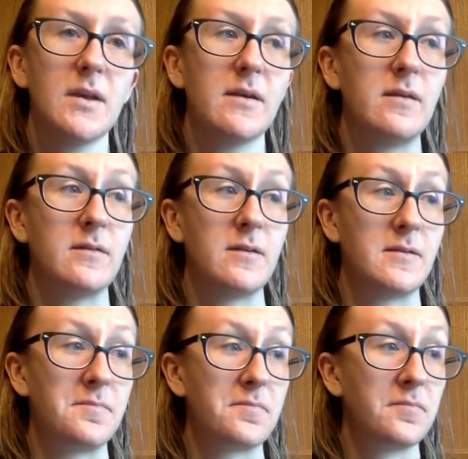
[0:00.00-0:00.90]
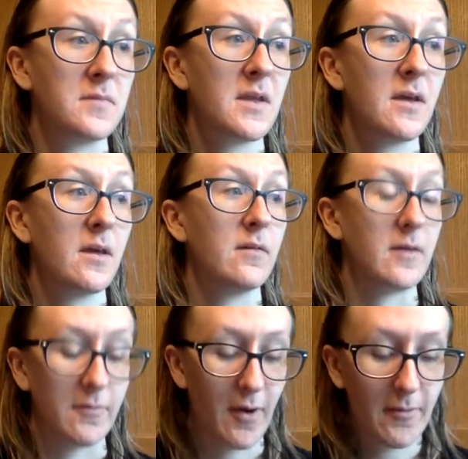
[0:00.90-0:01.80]
and
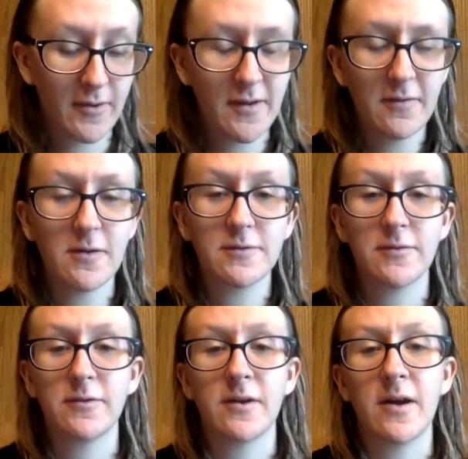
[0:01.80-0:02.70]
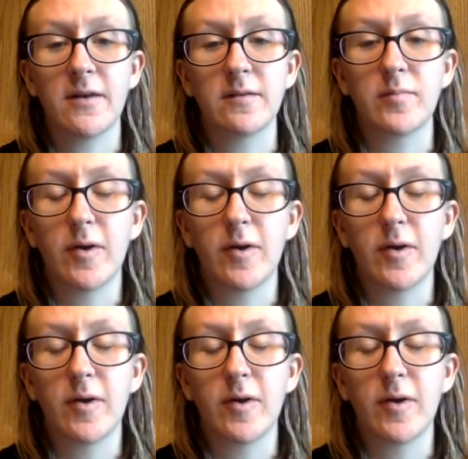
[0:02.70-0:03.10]
like Robert Downey Jr. as a